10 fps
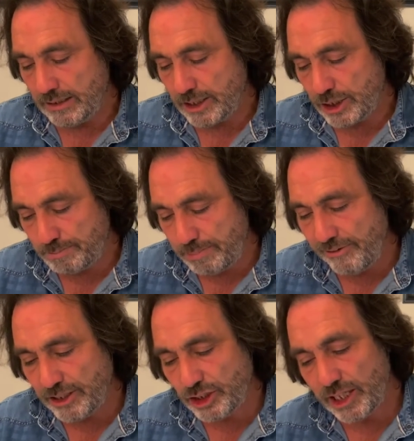
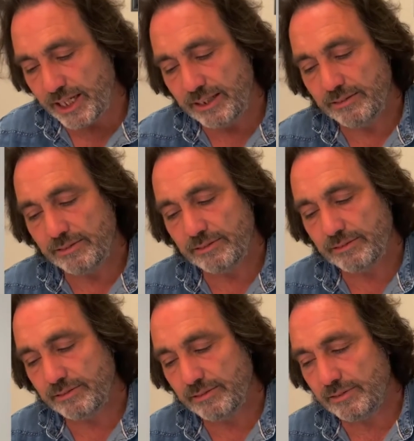spiritually,
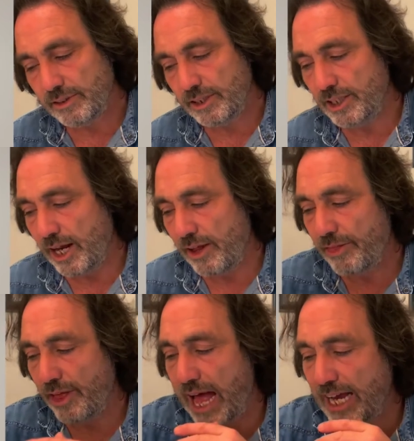you know,
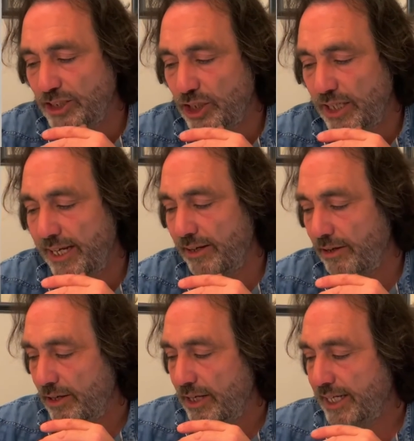that actually
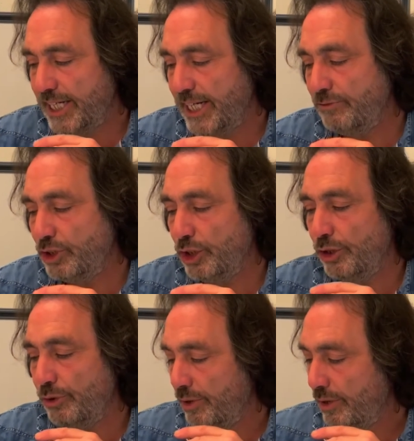gives
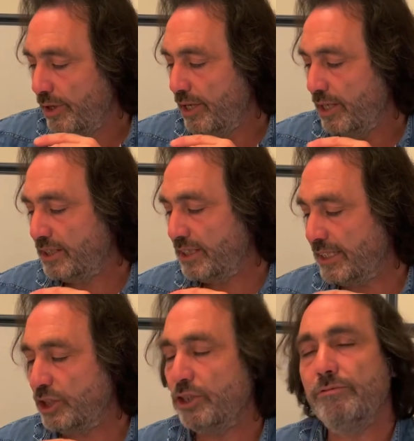you a
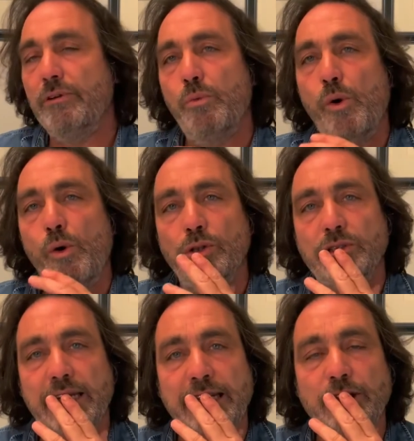sense of
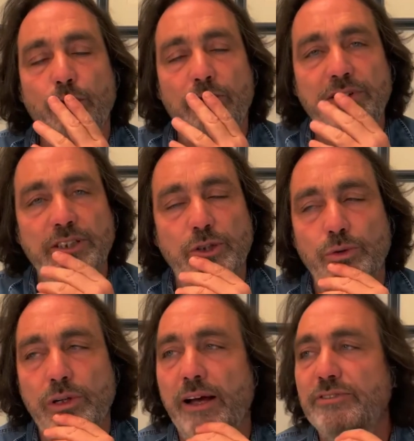reward in your
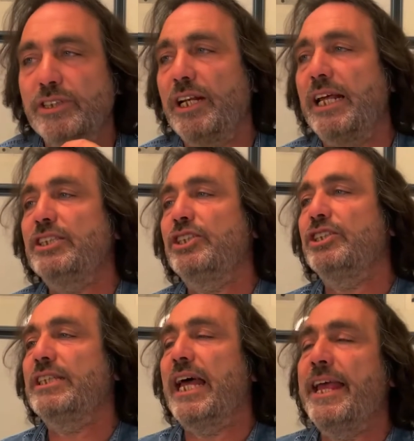physical life. So let's
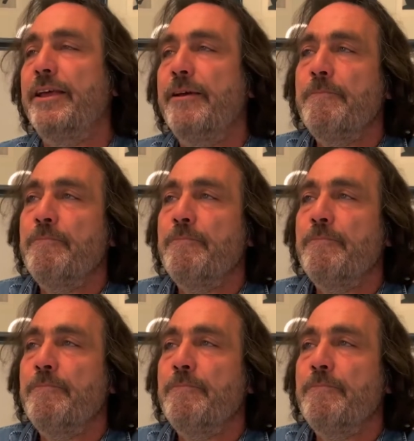just say